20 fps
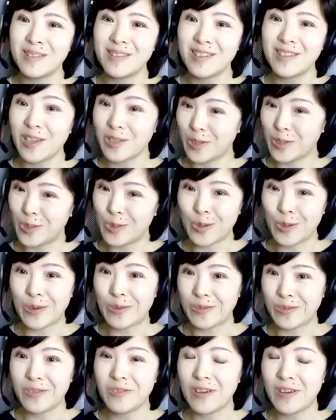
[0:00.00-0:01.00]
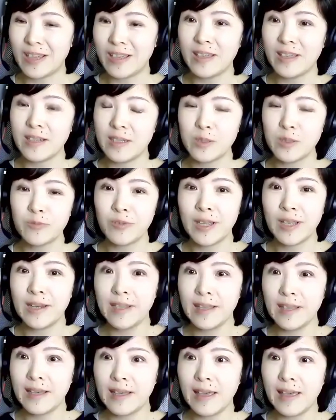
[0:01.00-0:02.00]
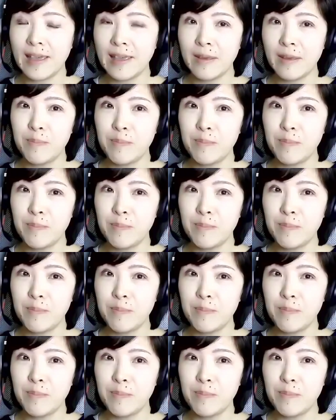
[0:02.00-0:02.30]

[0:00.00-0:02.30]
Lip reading: concern, right? It is really a